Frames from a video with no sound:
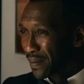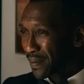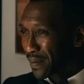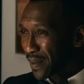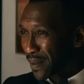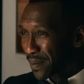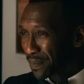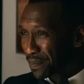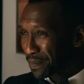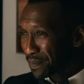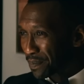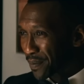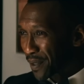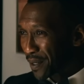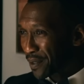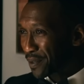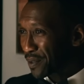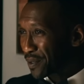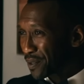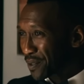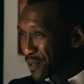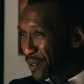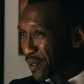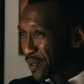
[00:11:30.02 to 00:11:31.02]
Well, under
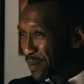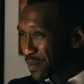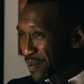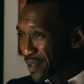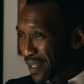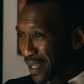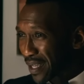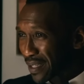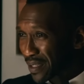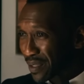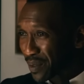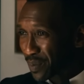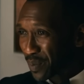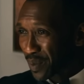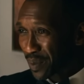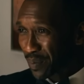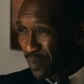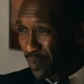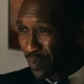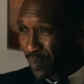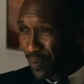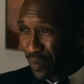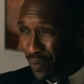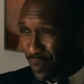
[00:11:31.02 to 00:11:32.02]
the circumstances, we,
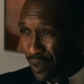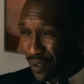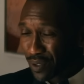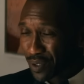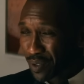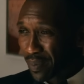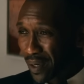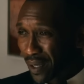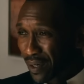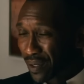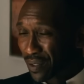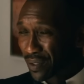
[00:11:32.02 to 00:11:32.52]
we thought you might